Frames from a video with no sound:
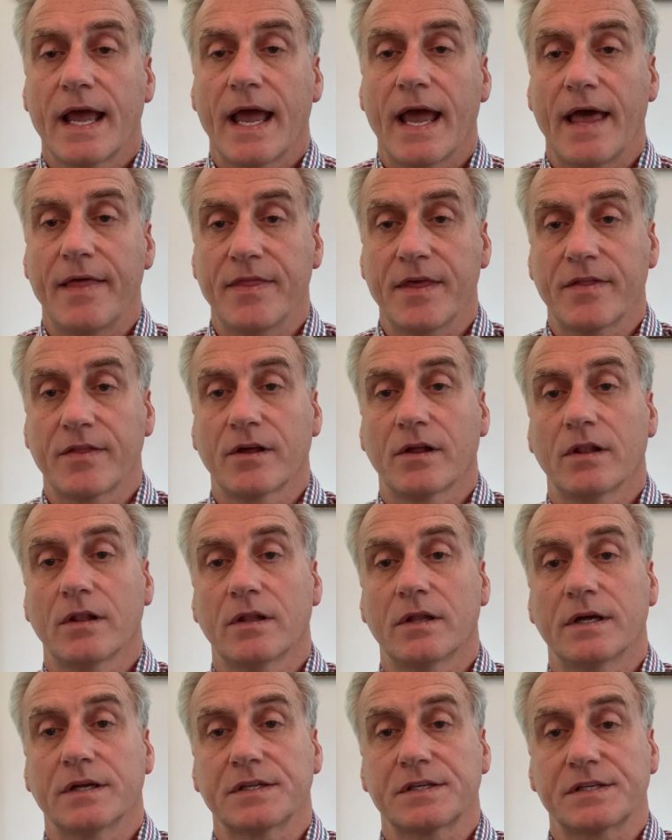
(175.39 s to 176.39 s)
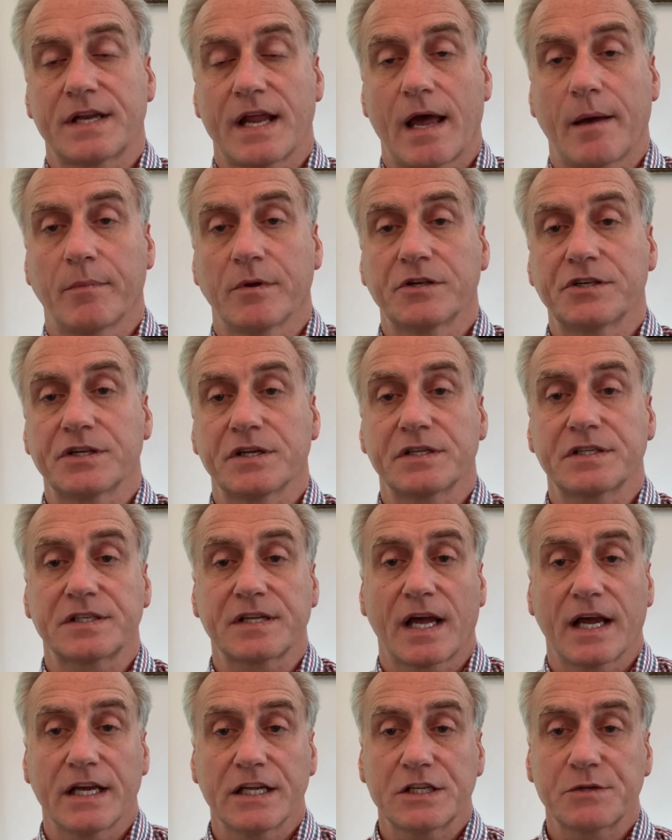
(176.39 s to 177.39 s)
and then they'll establish a
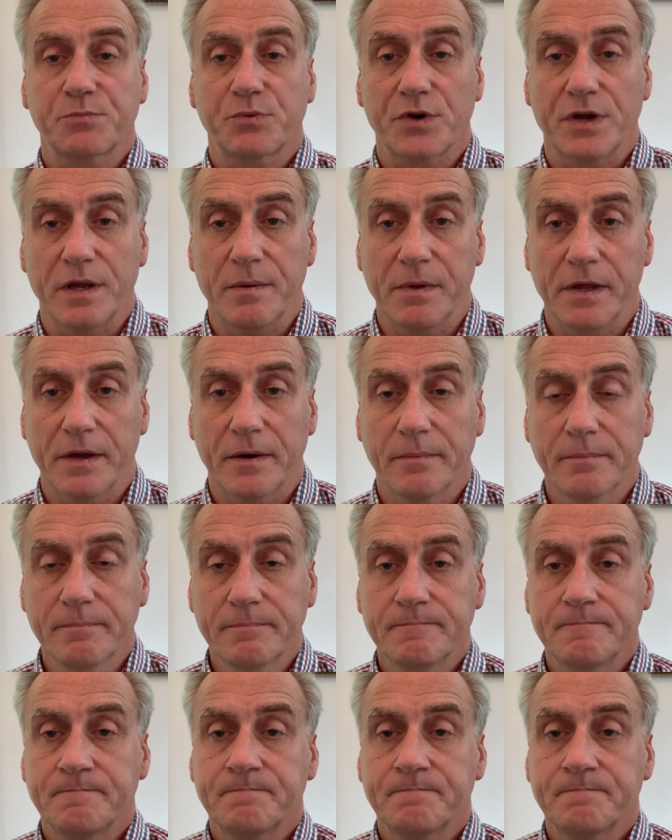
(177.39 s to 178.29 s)
size premium